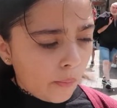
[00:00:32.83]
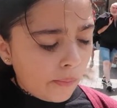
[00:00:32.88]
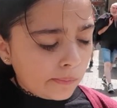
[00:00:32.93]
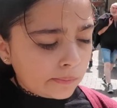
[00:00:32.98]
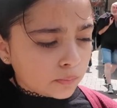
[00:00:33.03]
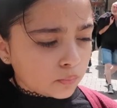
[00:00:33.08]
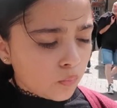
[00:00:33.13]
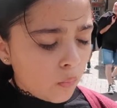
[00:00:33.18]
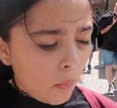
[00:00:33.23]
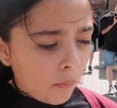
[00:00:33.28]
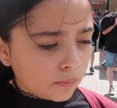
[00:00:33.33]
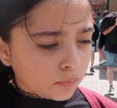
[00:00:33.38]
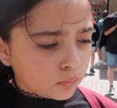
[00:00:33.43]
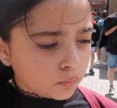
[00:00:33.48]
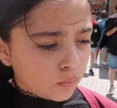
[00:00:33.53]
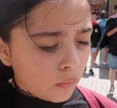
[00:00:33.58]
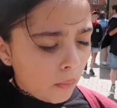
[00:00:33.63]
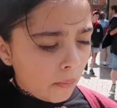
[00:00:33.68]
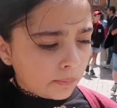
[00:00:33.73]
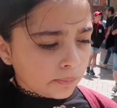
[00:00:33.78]
Is it good?
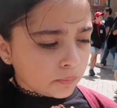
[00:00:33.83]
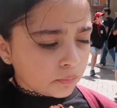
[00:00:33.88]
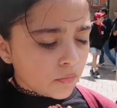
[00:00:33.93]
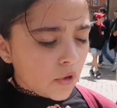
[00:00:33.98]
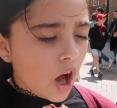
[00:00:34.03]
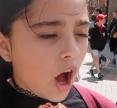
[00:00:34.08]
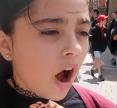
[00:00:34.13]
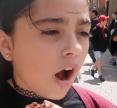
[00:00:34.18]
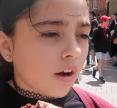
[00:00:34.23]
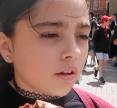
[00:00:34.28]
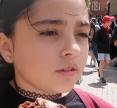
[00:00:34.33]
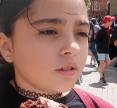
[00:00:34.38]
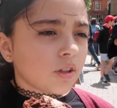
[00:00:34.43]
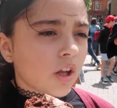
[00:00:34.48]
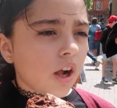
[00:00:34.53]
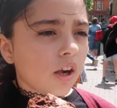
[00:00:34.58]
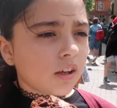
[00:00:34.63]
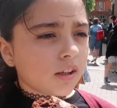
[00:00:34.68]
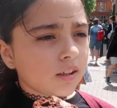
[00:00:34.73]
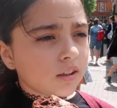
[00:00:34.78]

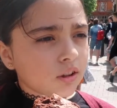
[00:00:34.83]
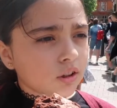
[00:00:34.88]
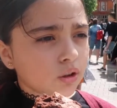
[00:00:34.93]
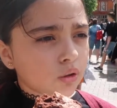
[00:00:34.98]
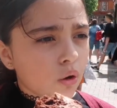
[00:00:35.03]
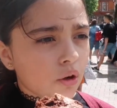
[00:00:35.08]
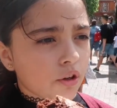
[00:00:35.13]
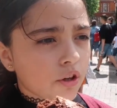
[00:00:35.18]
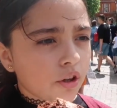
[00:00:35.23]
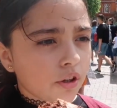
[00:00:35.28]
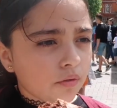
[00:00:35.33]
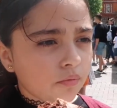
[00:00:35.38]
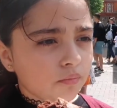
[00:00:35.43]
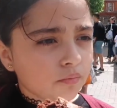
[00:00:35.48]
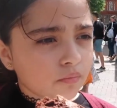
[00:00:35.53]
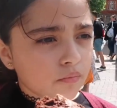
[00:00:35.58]
Yeah, it's sort of good.